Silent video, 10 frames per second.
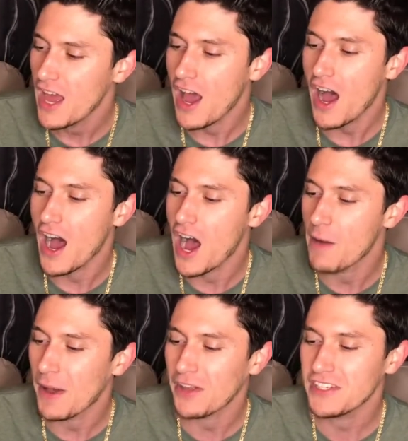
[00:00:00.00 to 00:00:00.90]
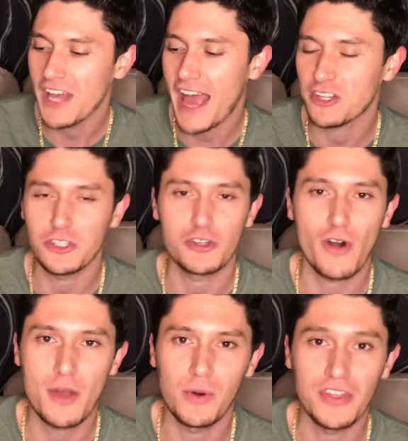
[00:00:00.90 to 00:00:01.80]
I'd like to actually try
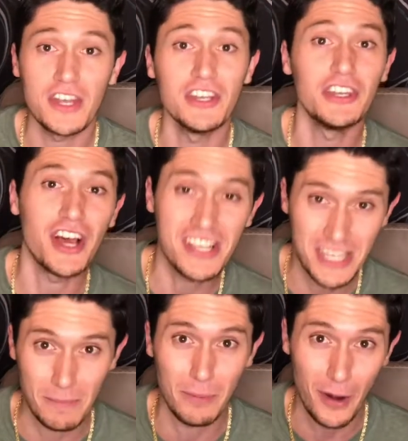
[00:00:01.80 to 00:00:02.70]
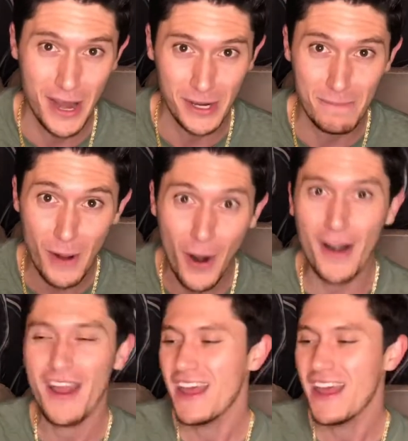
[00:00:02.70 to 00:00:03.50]
one that doesn't break apart,